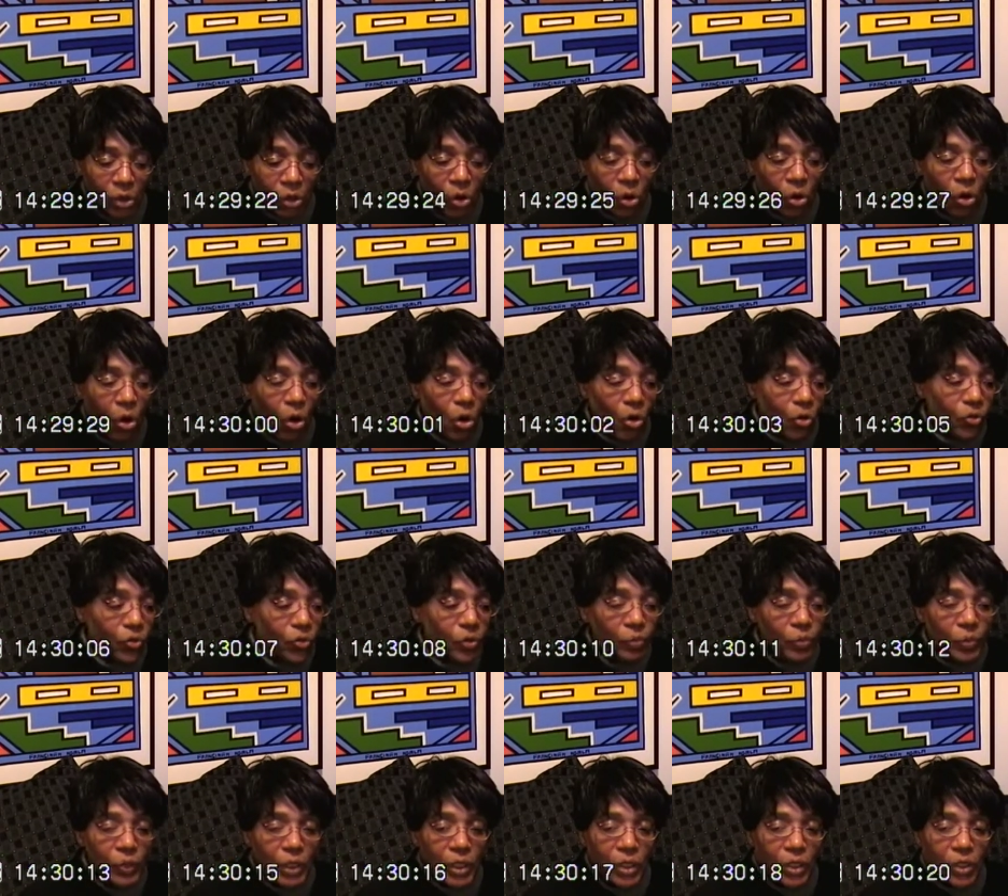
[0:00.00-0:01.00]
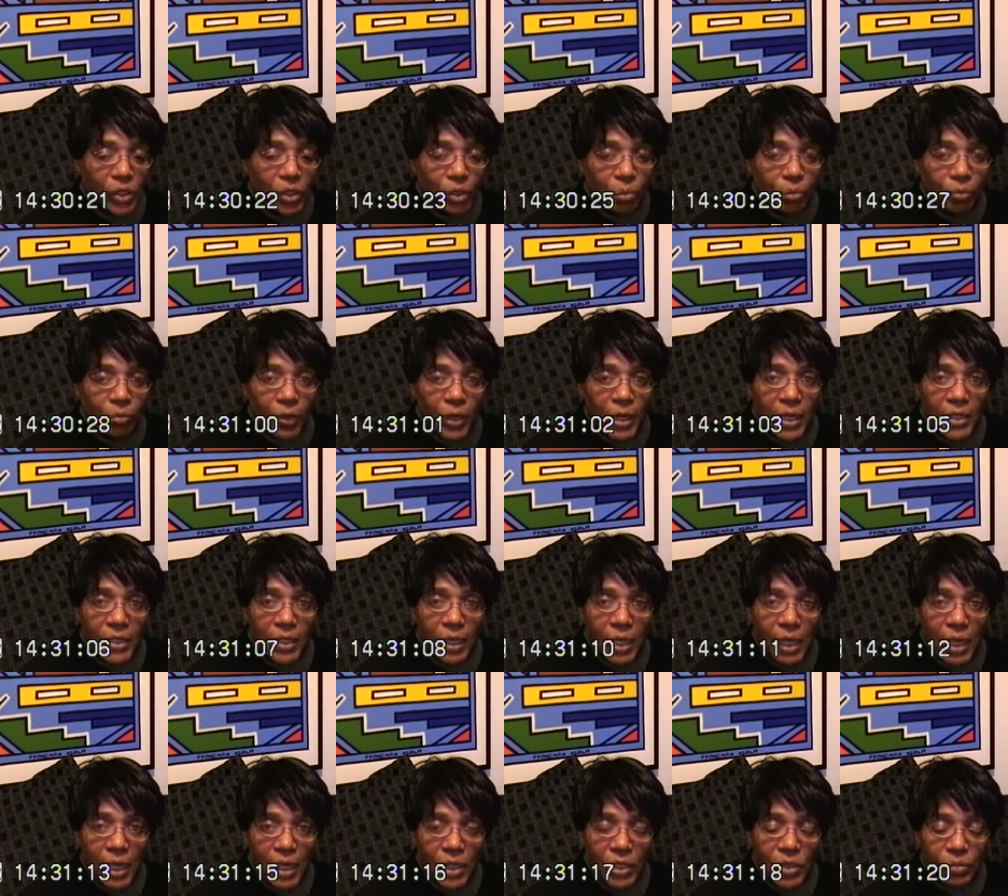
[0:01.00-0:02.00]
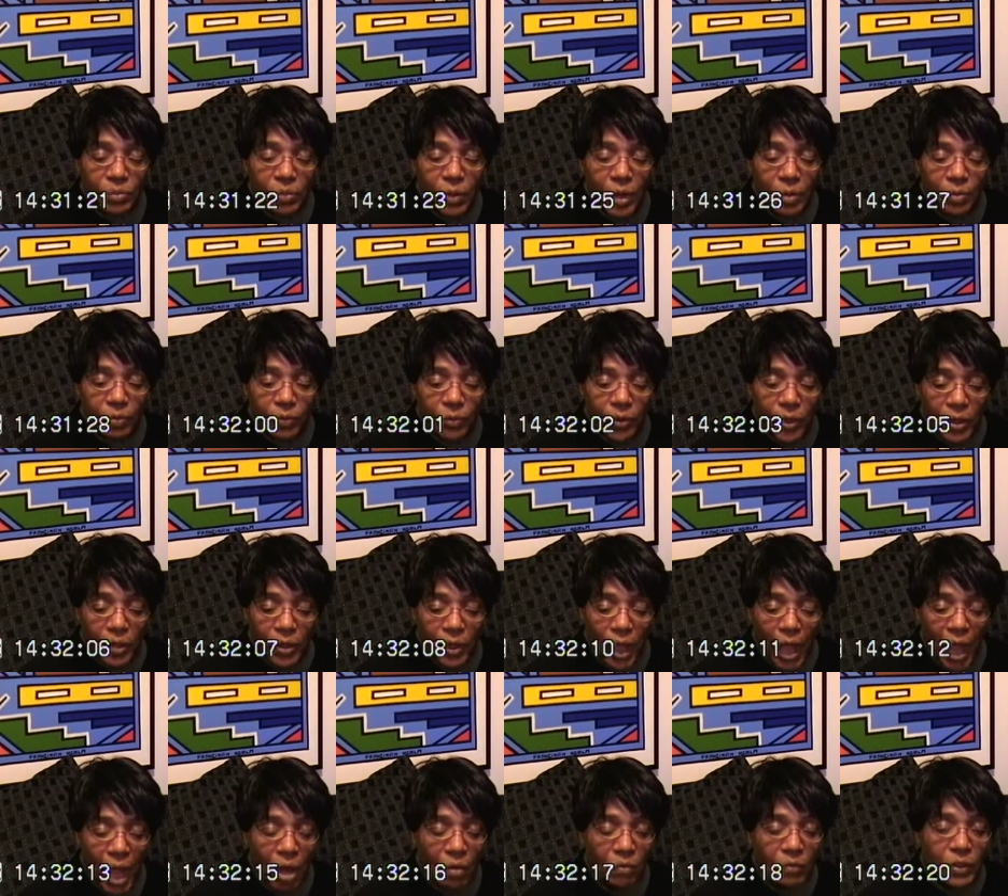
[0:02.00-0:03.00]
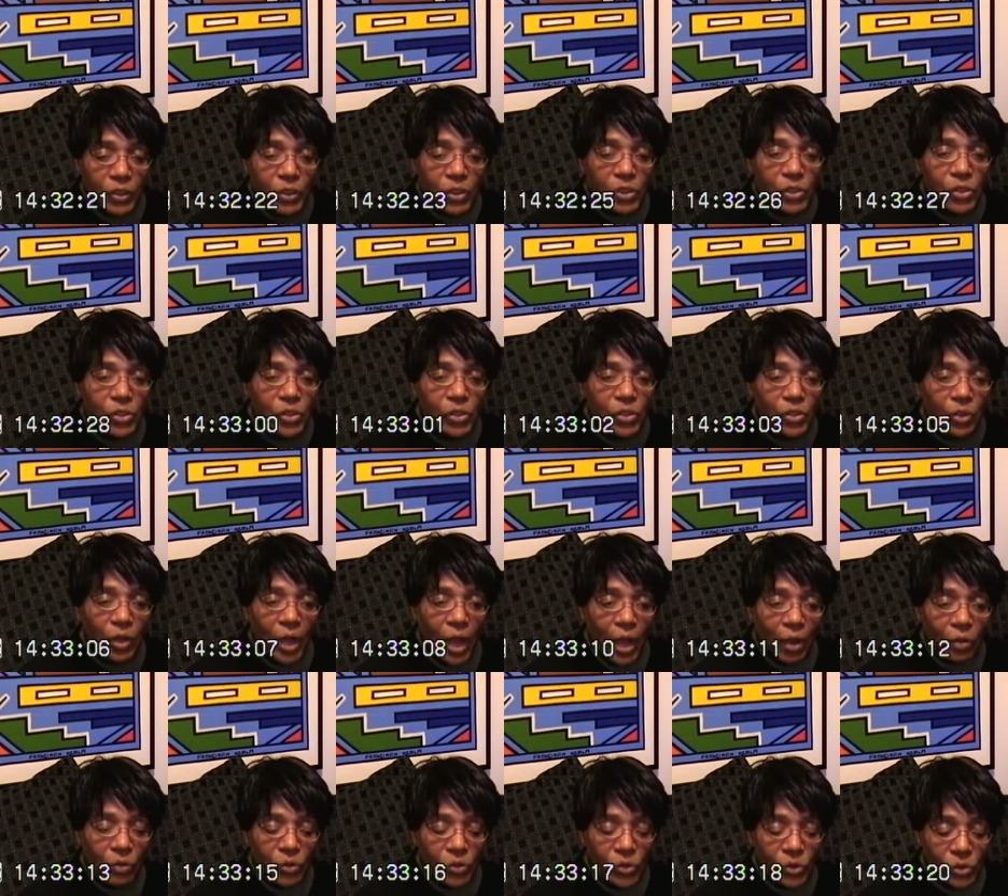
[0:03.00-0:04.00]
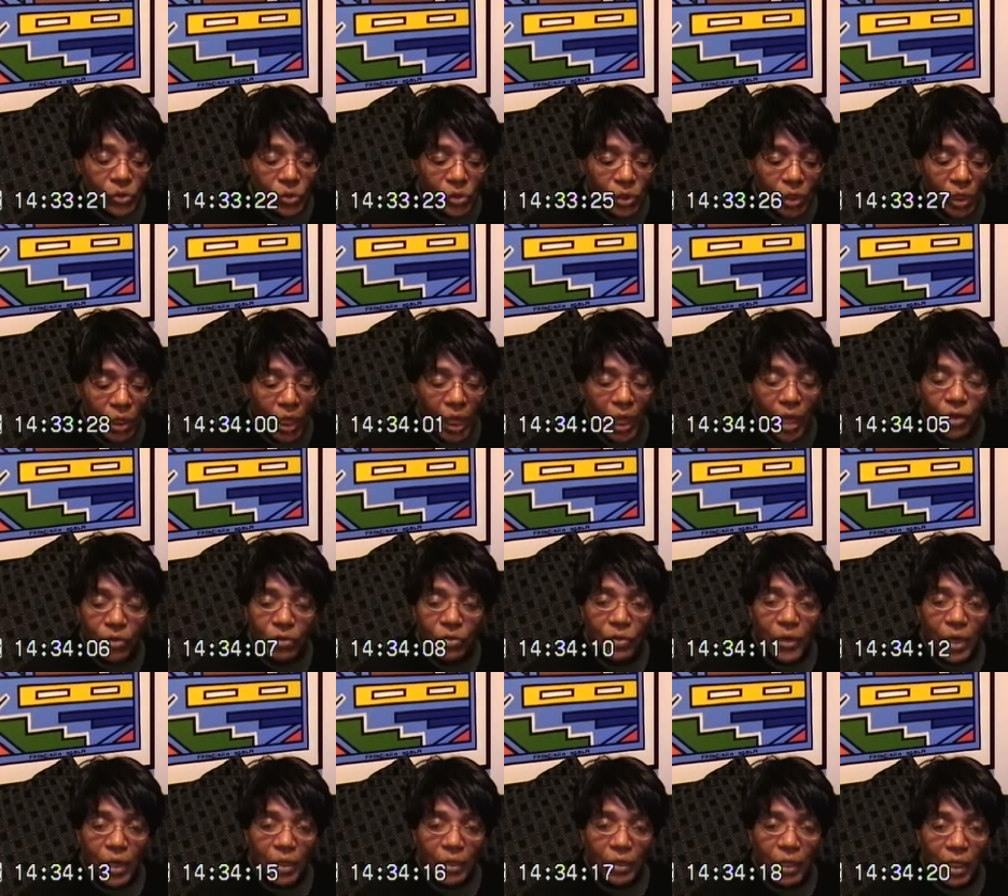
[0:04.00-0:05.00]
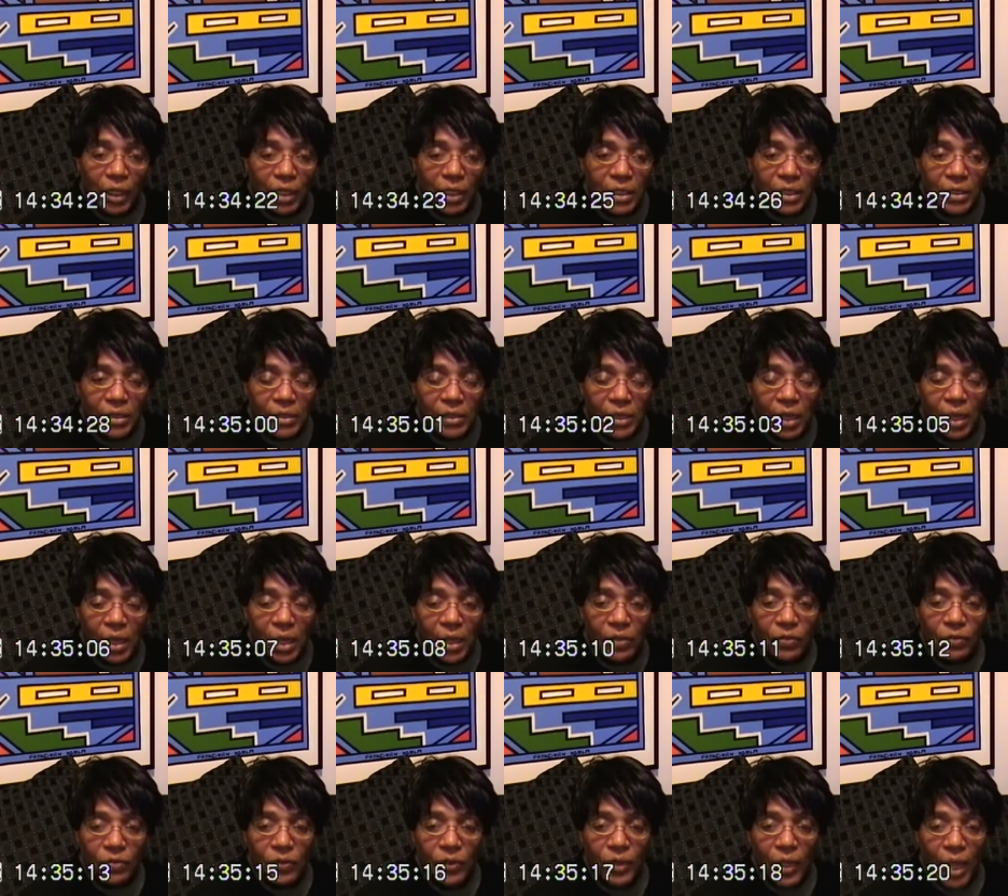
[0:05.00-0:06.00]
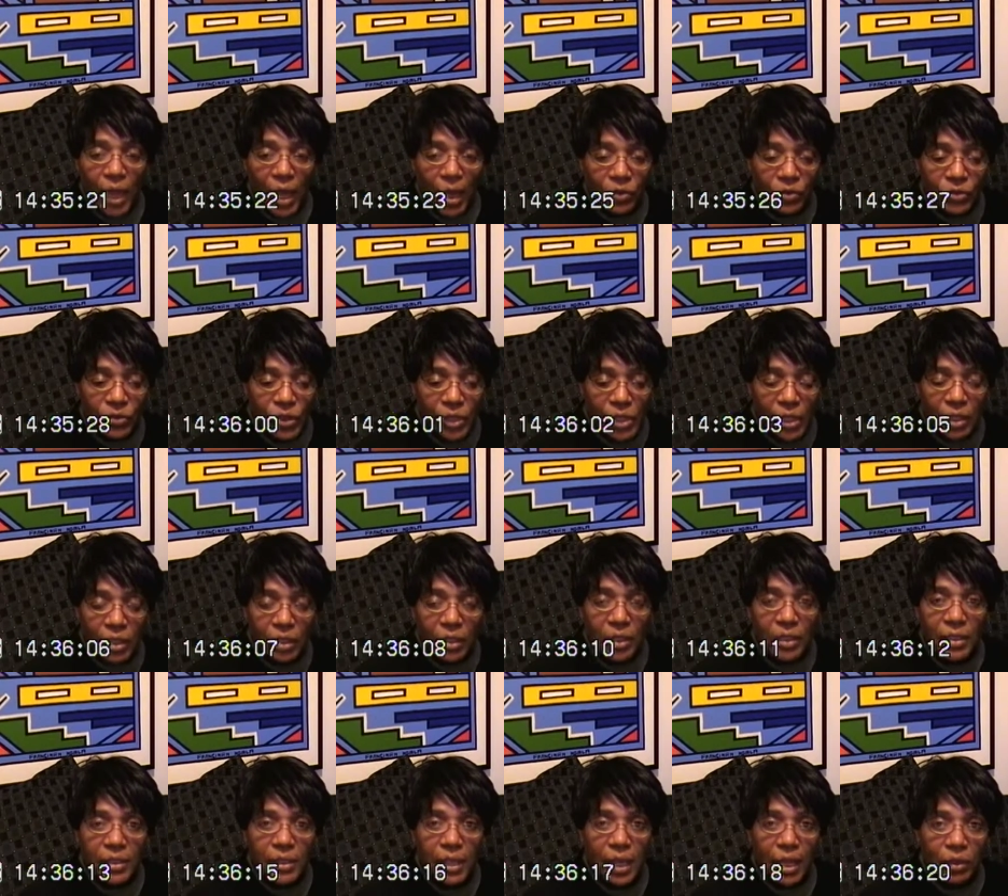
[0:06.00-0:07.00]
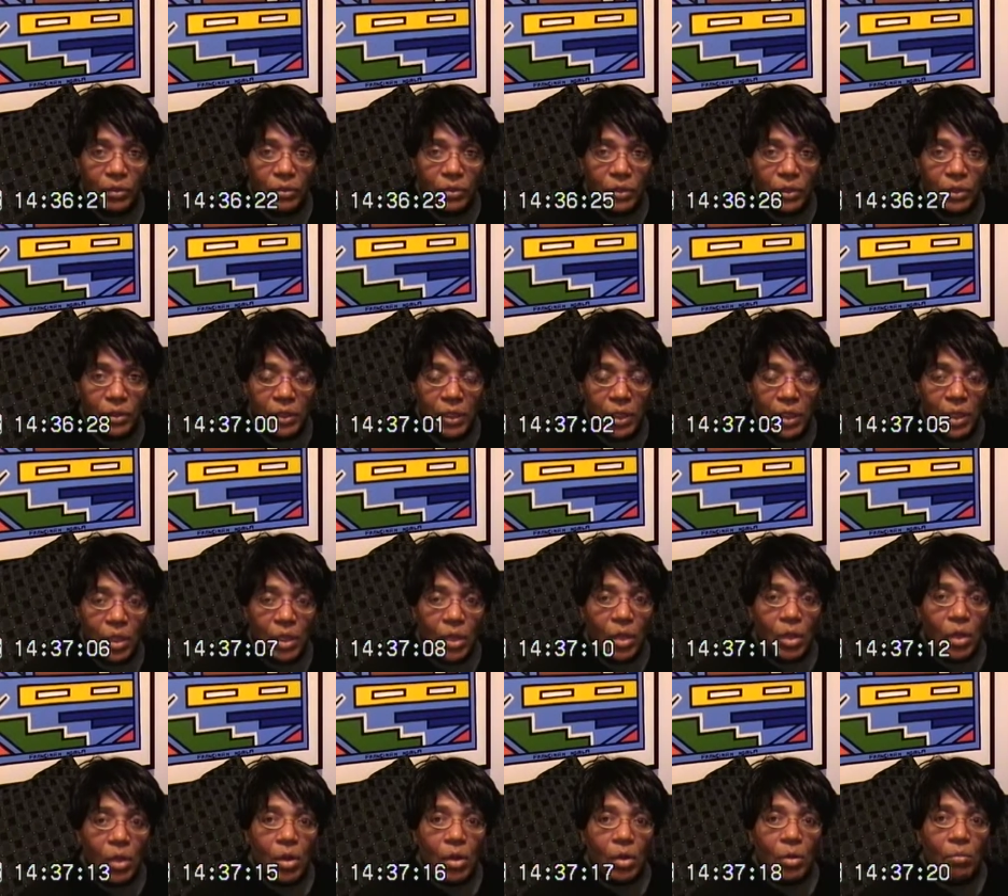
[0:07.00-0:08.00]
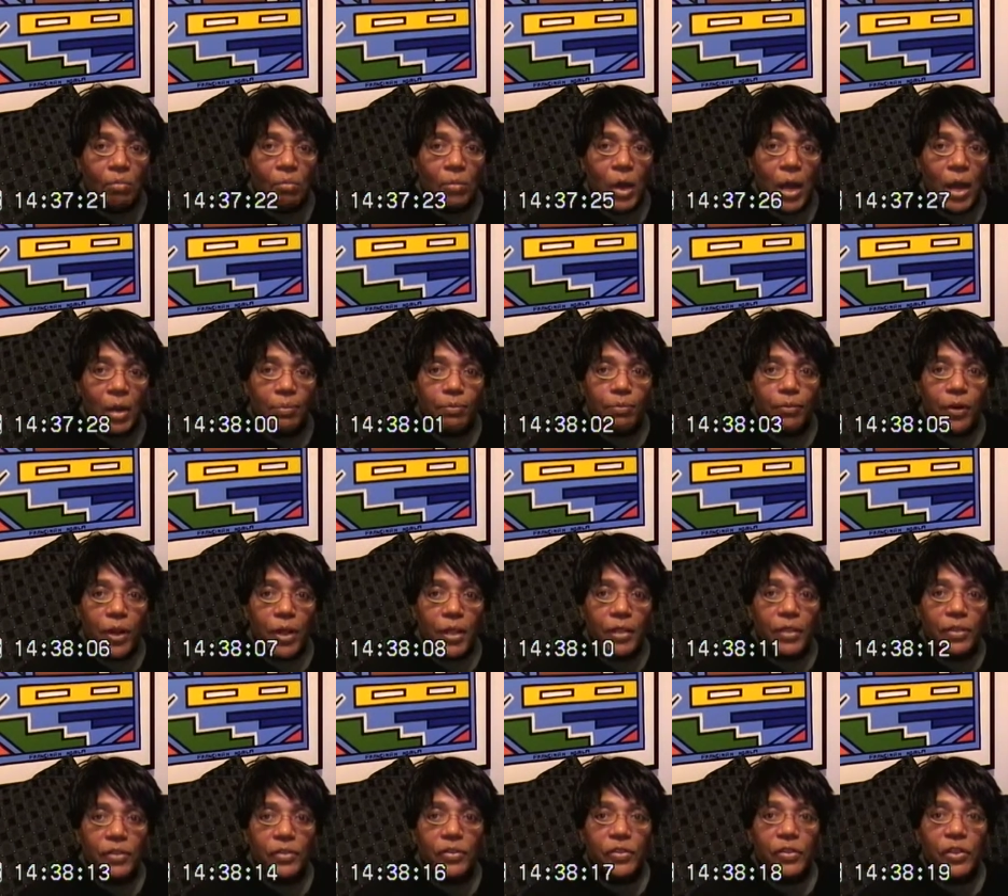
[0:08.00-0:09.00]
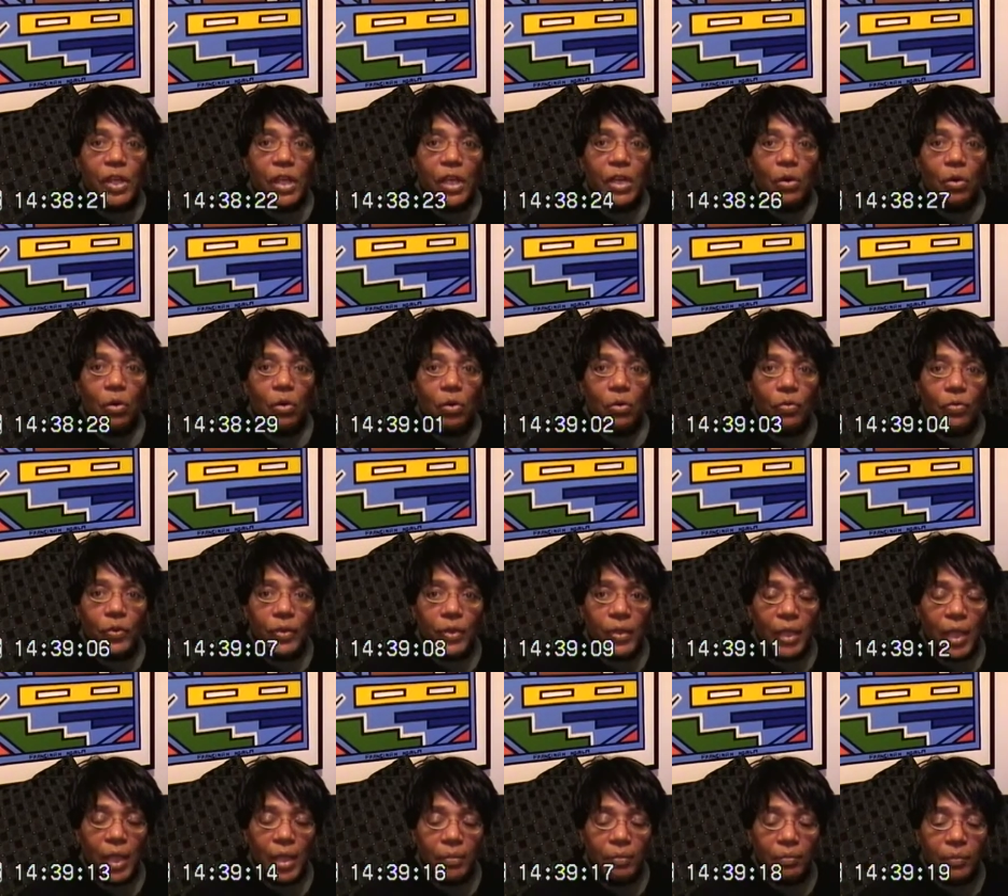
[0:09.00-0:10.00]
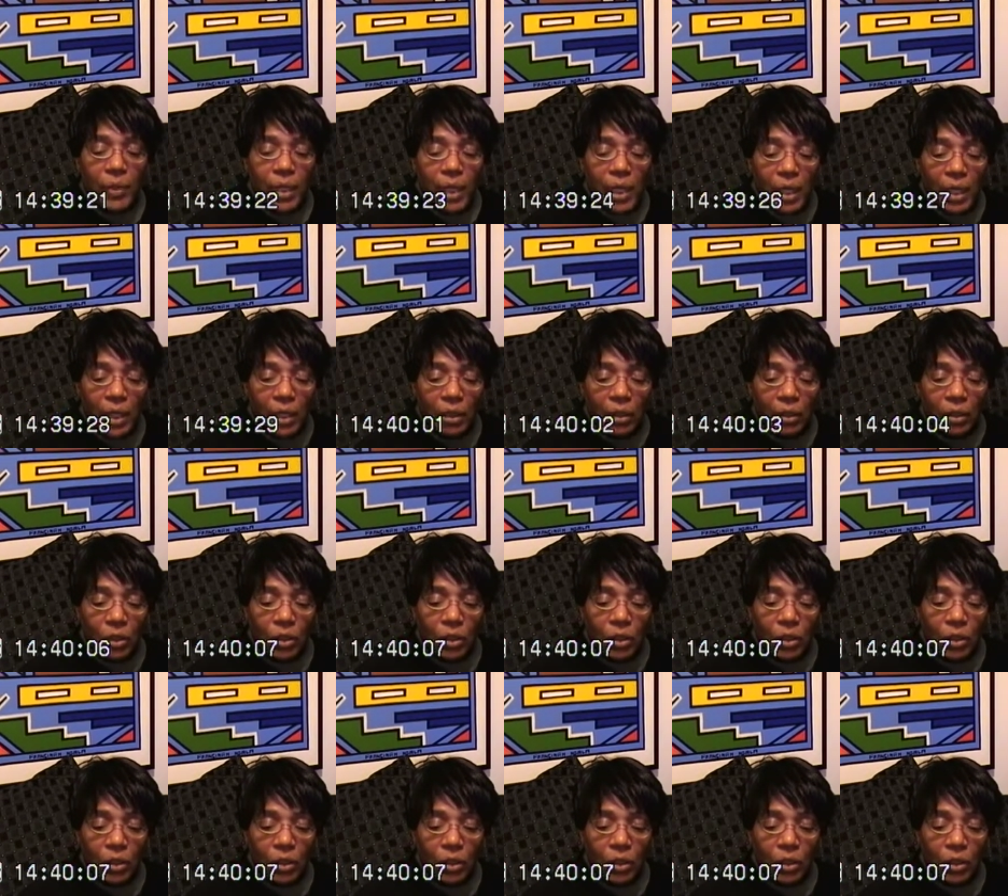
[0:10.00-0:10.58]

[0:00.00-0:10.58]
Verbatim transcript: over me, the appraiser asked my brother, how much is the house, the contract that he signed for the house sale of this house? My brother said over that man,